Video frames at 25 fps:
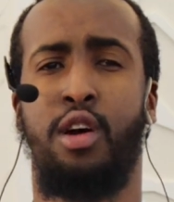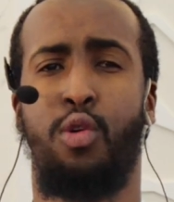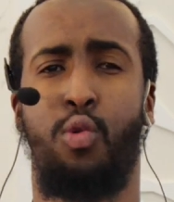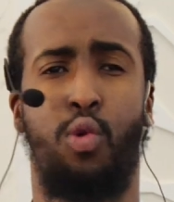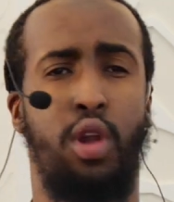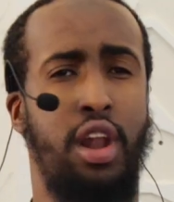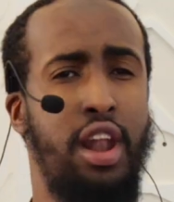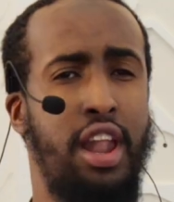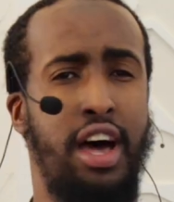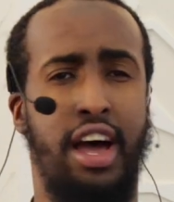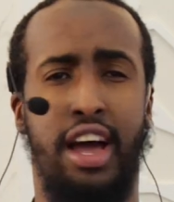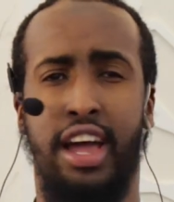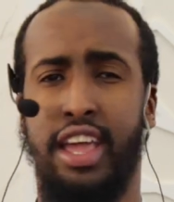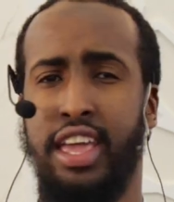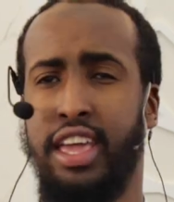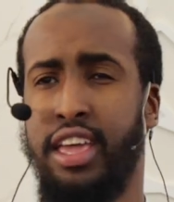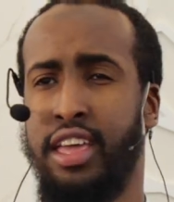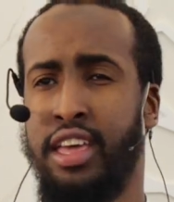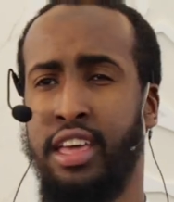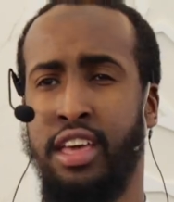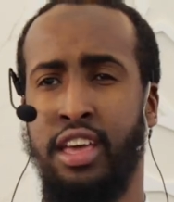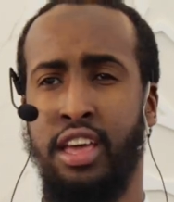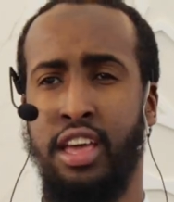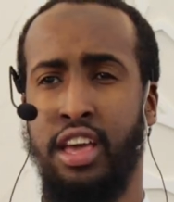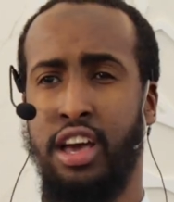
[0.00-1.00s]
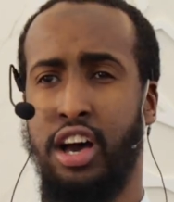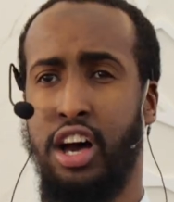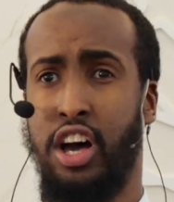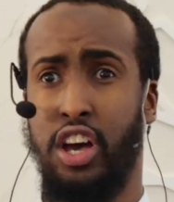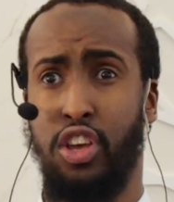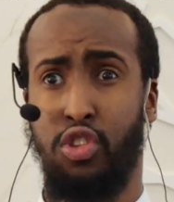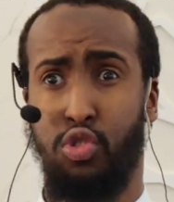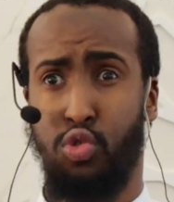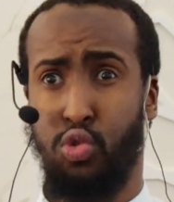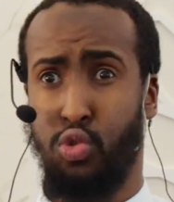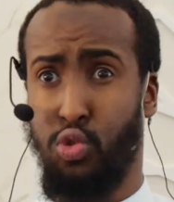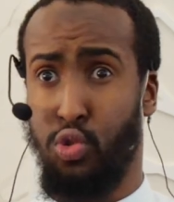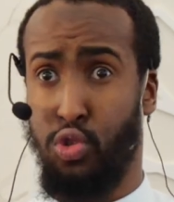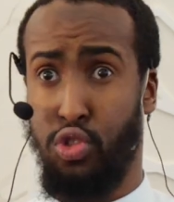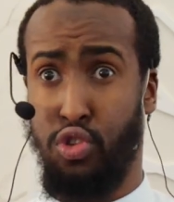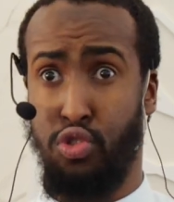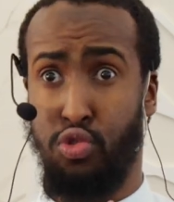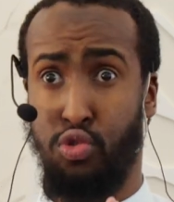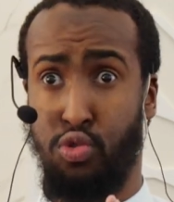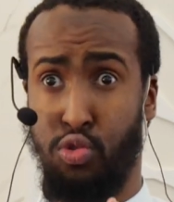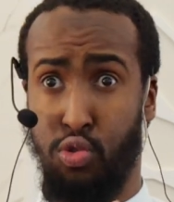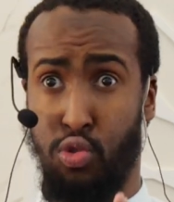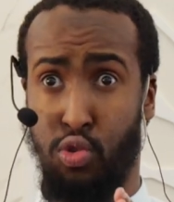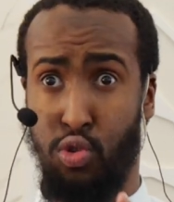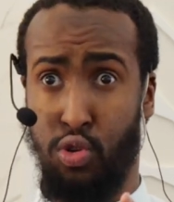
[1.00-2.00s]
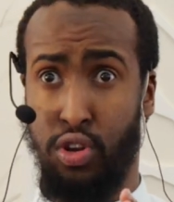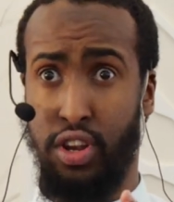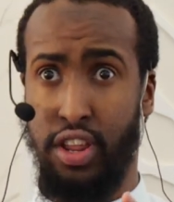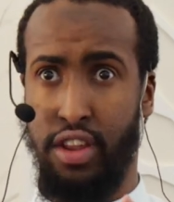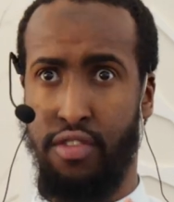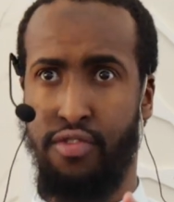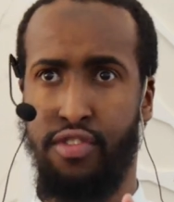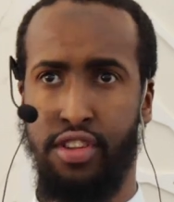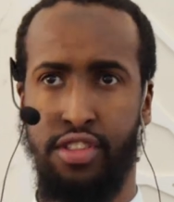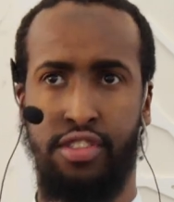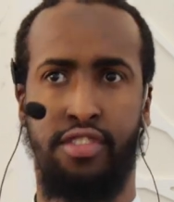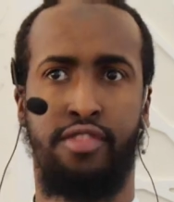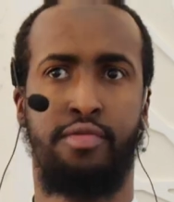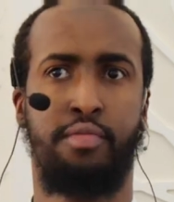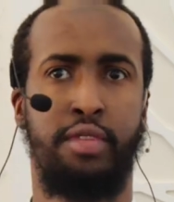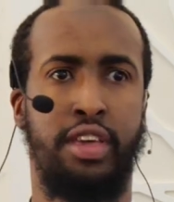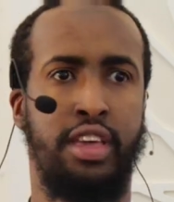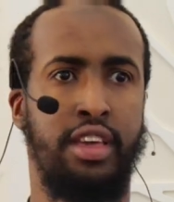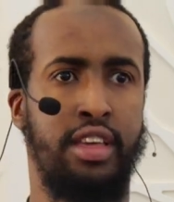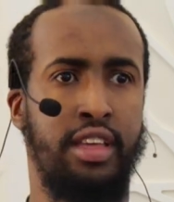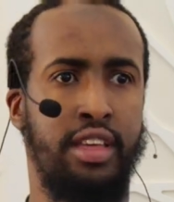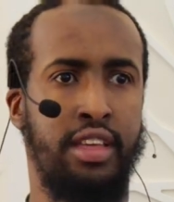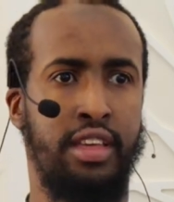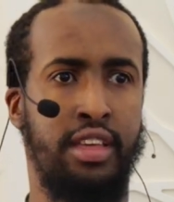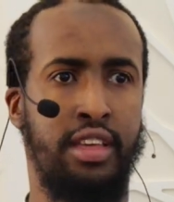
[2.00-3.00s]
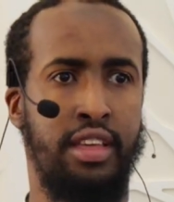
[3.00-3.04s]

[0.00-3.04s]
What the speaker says: Wallahi, I saw the sword in front of me.